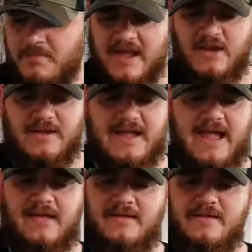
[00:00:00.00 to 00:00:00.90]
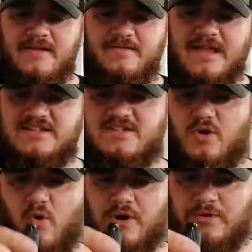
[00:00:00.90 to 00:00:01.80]
But anyway, yeah, that's the
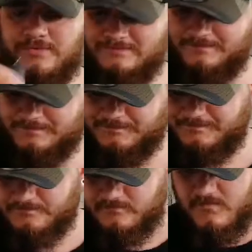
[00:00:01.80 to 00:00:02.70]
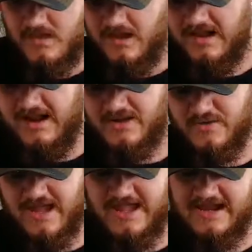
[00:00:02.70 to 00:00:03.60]
oil. And then you
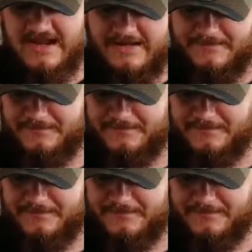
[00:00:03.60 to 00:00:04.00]
get in it